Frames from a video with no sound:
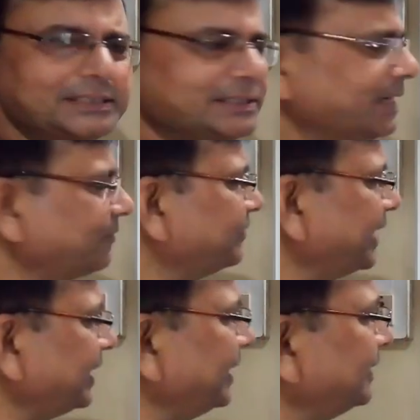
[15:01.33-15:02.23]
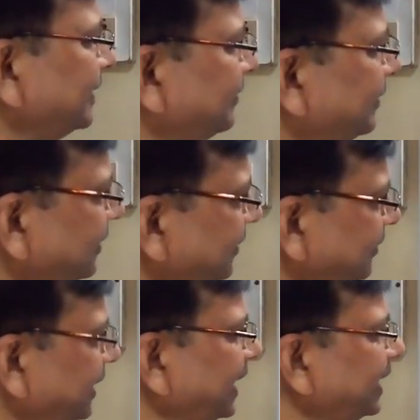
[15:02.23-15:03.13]
instead of taking
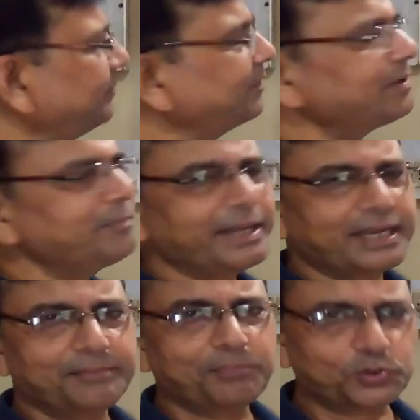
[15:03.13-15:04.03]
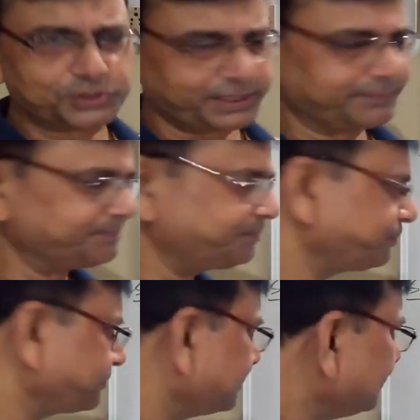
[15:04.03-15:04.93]
negative, we will make it positive.
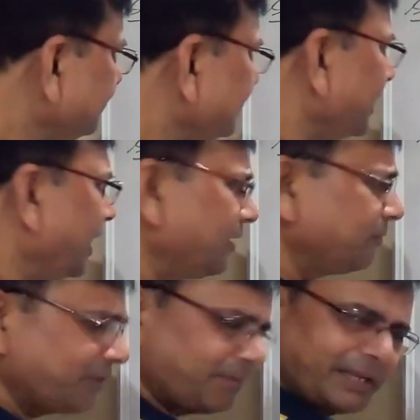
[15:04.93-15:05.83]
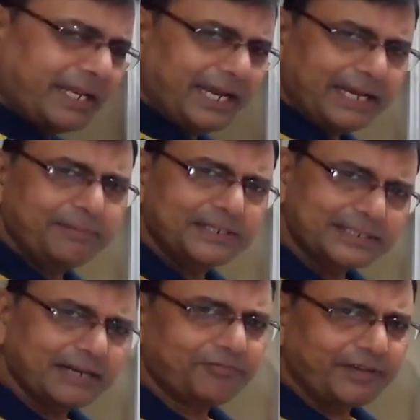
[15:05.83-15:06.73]
And from the negative
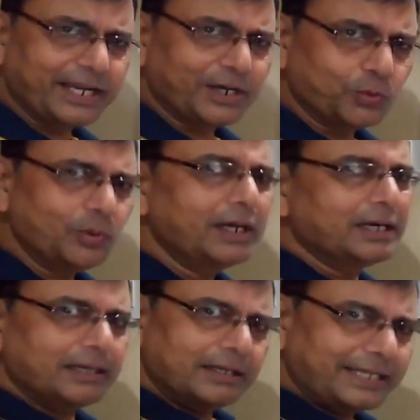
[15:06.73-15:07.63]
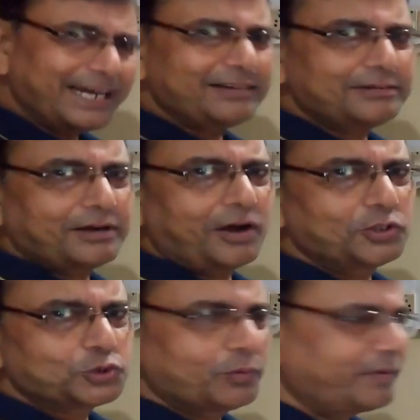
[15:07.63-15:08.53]
itself we can do that
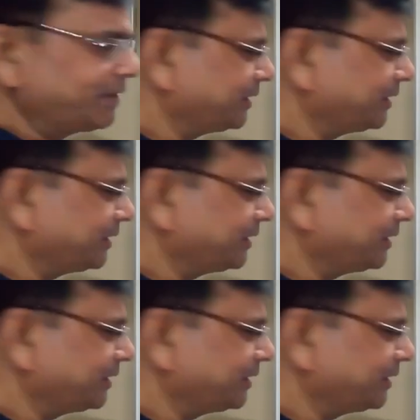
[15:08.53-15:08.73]
also, we